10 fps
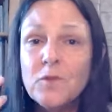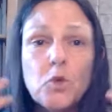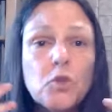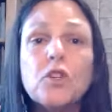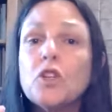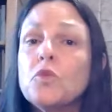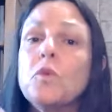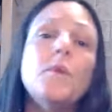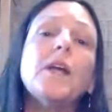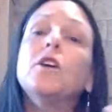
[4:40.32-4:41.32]
Those
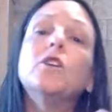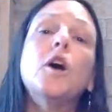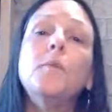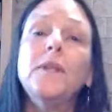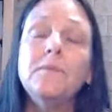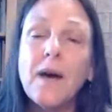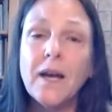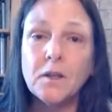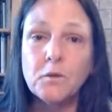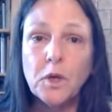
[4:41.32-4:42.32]
thoughts may not come in
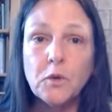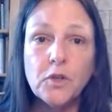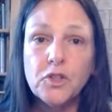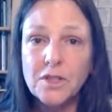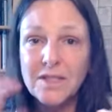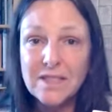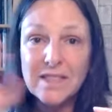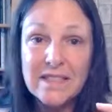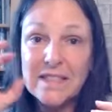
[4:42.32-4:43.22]
mind when we're just